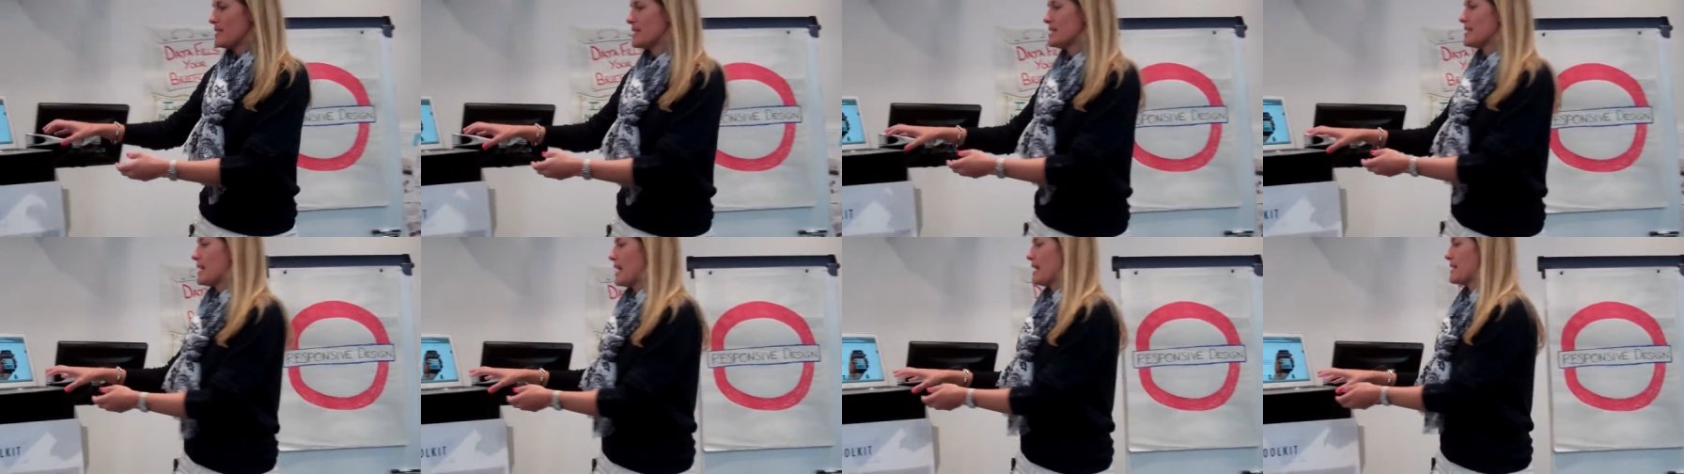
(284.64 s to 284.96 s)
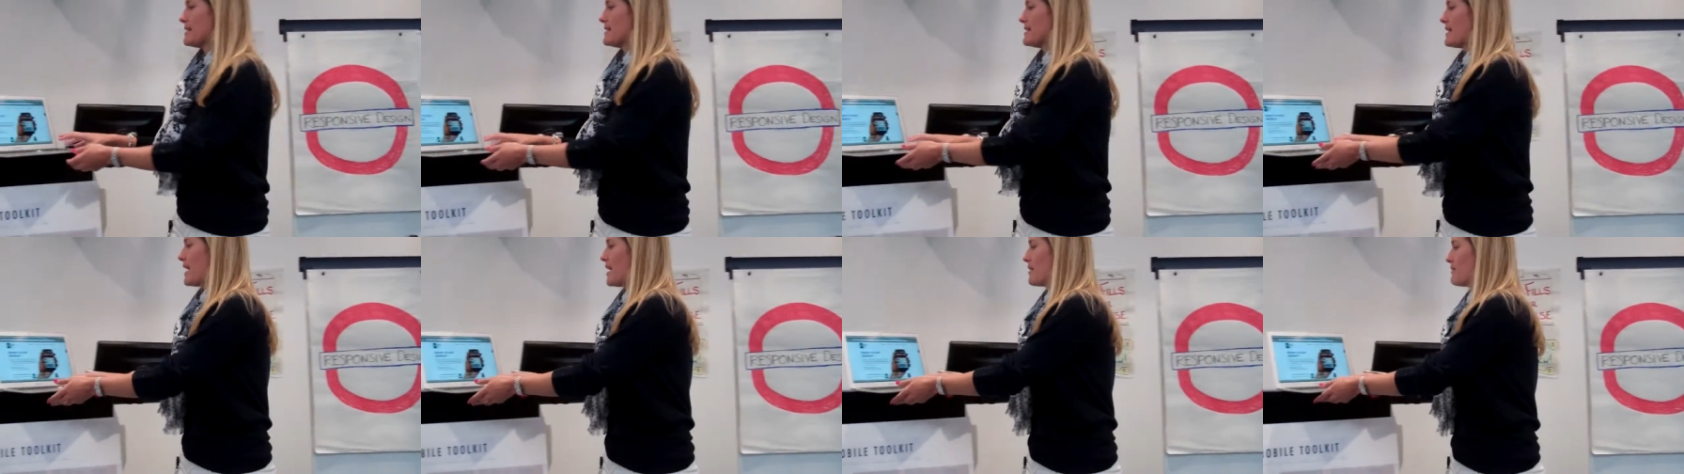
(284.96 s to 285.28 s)

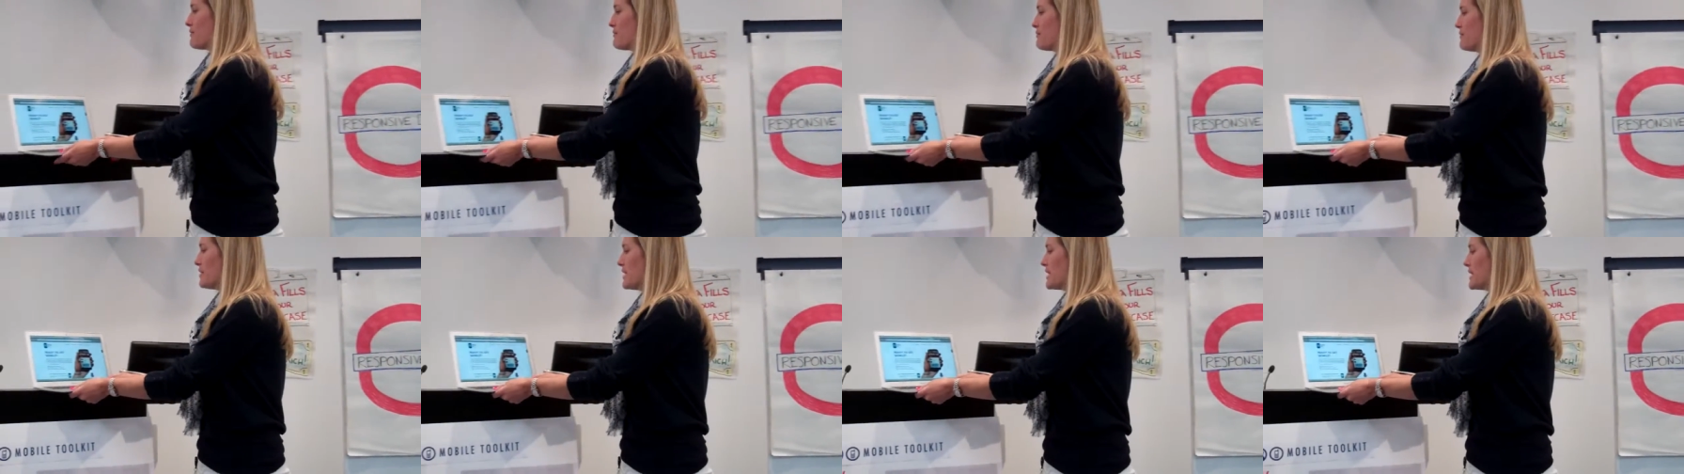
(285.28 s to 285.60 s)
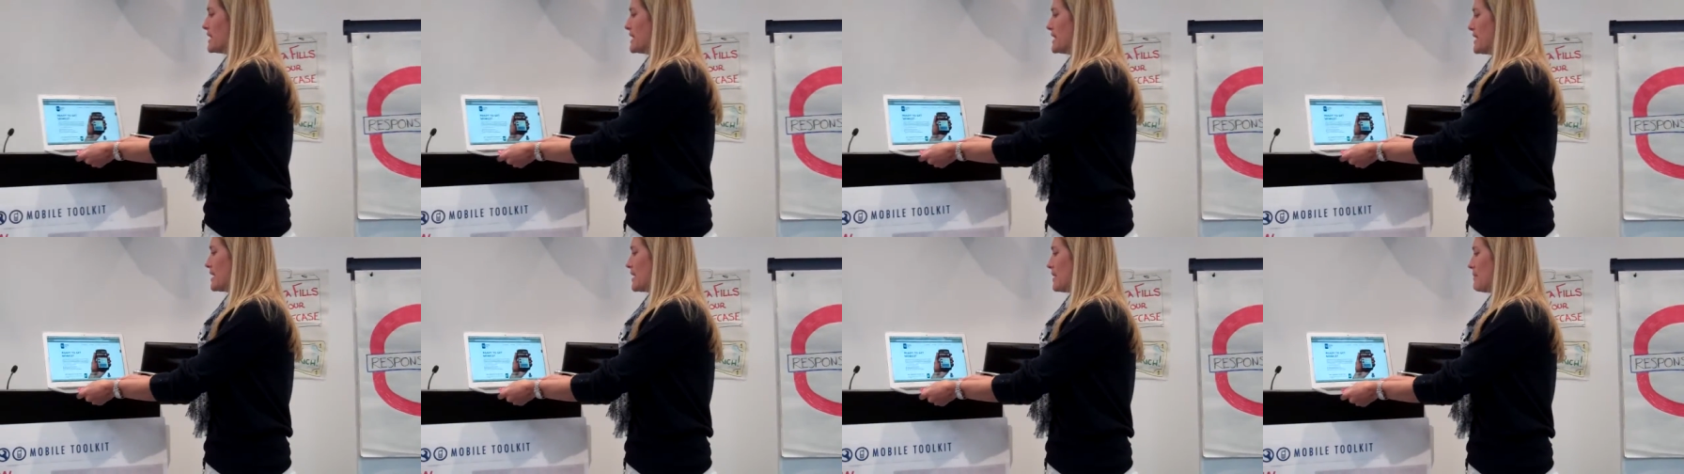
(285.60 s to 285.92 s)
design site
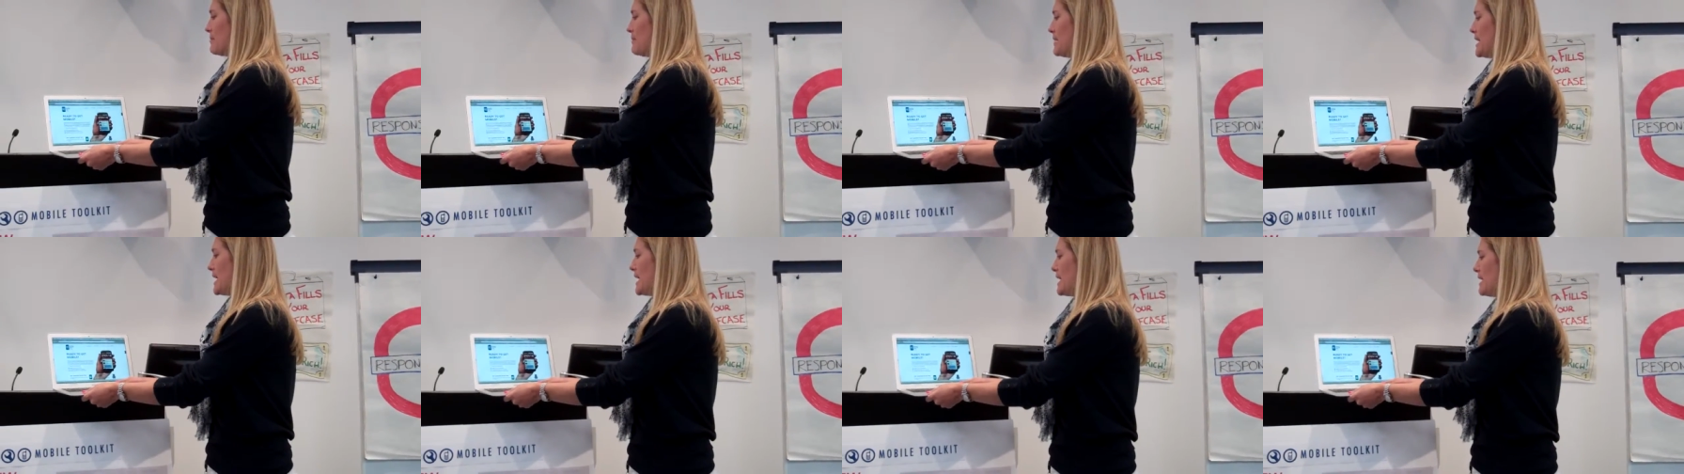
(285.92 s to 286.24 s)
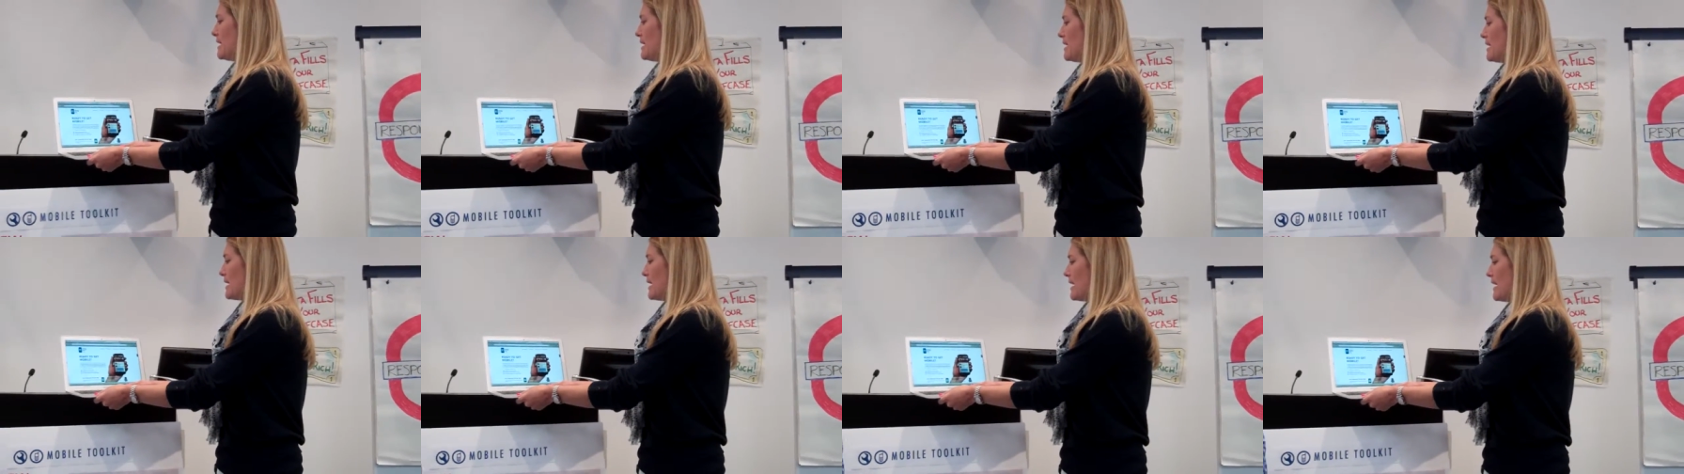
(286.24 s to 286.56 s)
really can
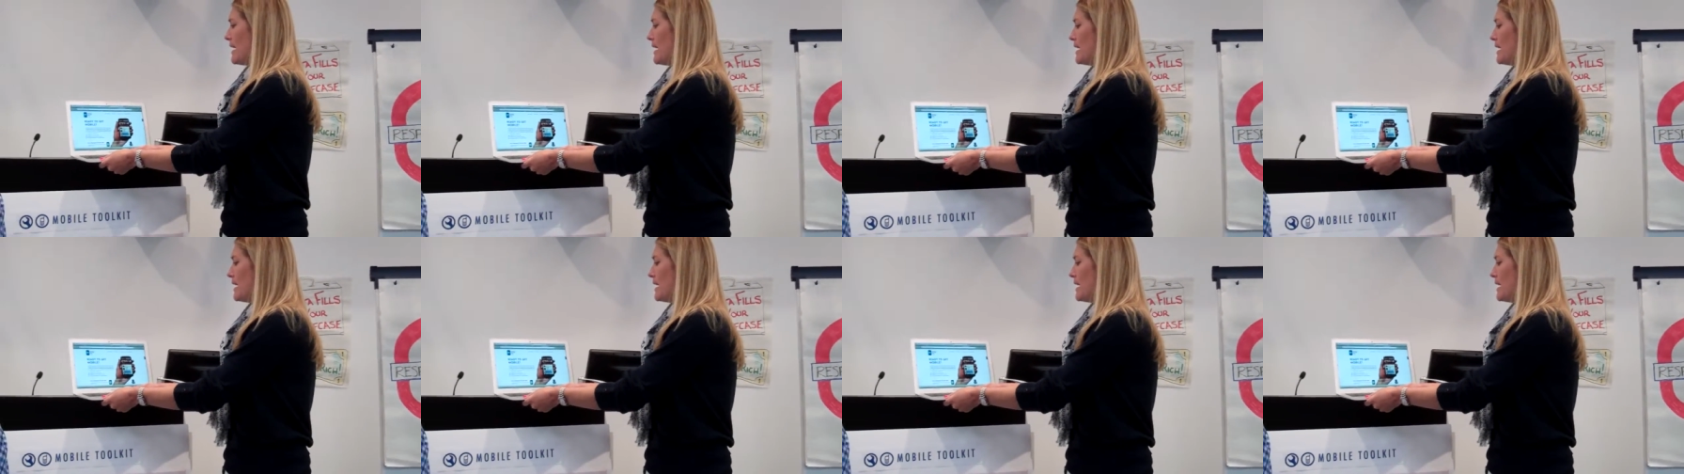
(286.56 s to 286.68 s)
mean